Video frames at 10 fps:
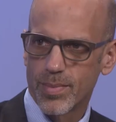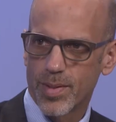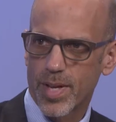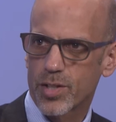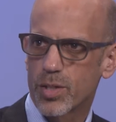
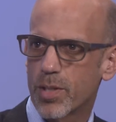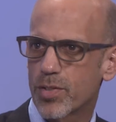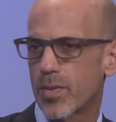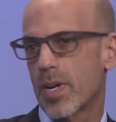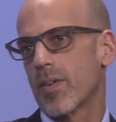Thanks so
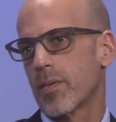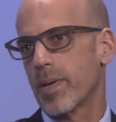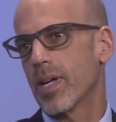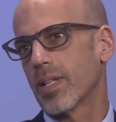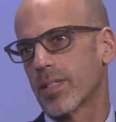much for having
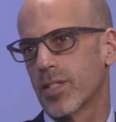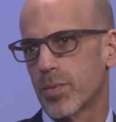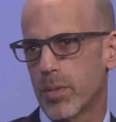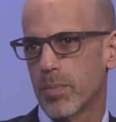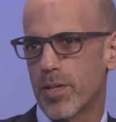me, Alex. It's
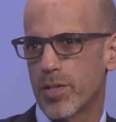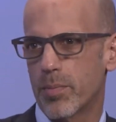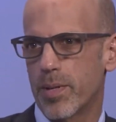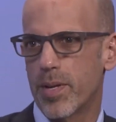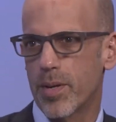a real pleasure to
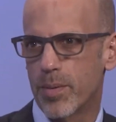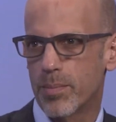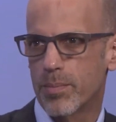be here.